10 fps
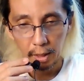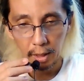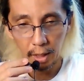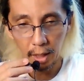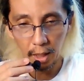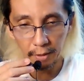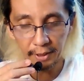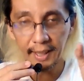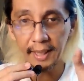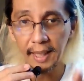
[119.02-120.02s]

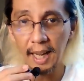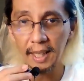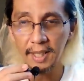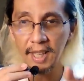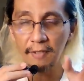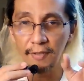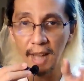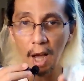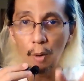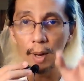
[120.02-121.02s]
the Kiriharas have
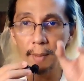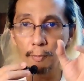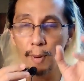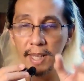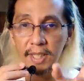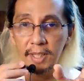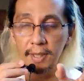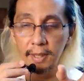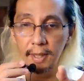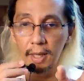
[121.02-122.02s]
now embraced
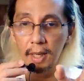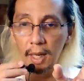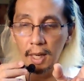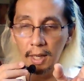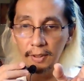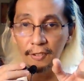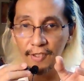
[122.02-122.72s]
the